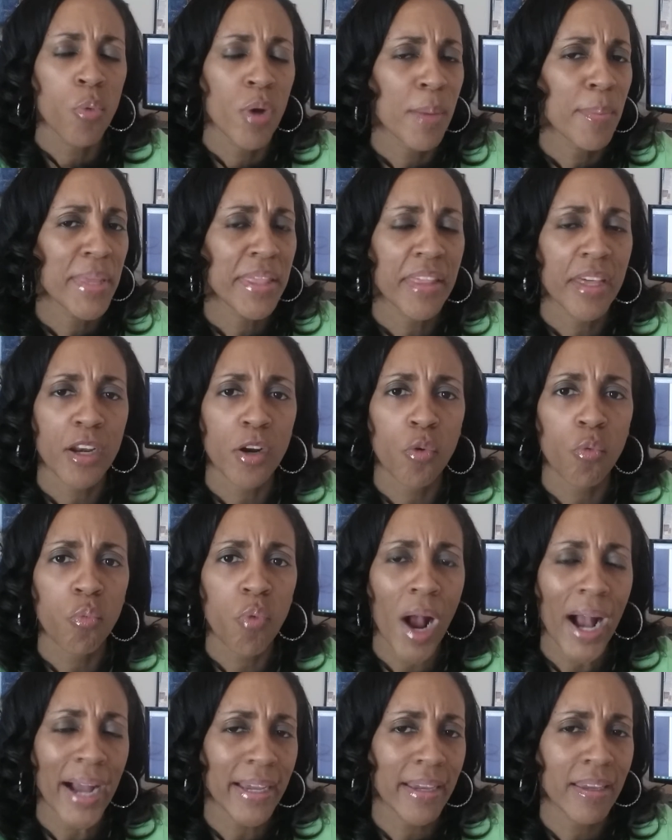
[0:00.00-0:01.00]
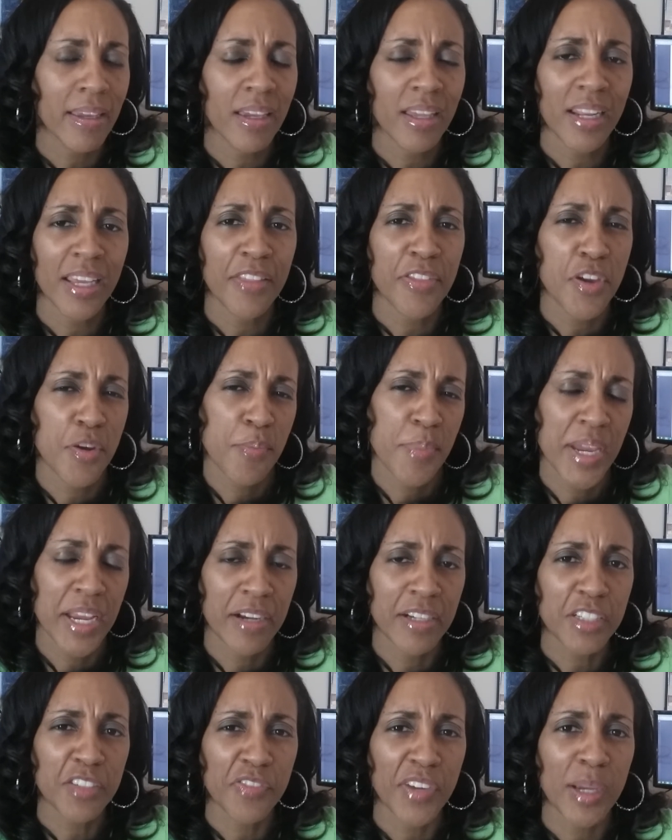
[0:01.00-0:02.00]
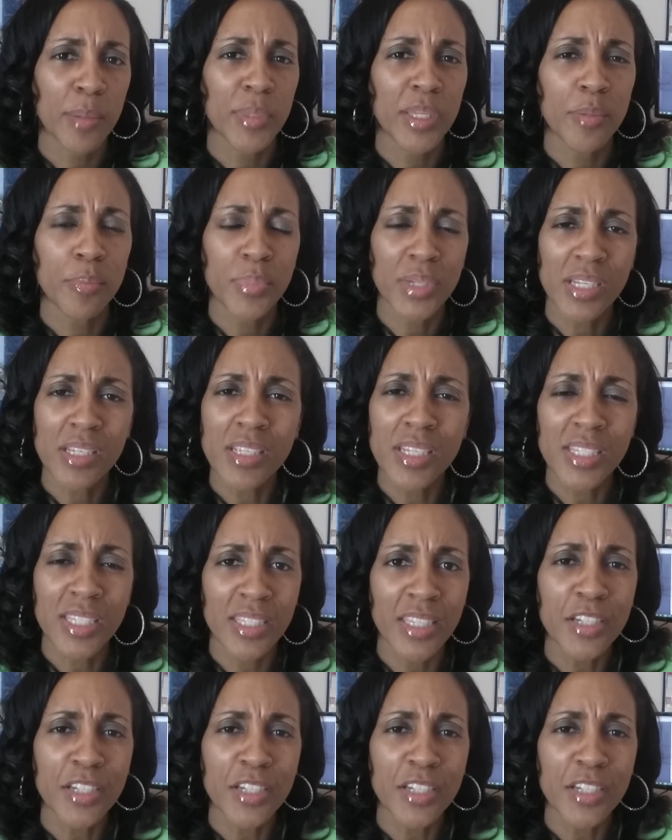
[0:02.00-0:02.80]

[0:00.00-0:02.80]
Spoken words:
women that are rocking it in their marriage, family, and business.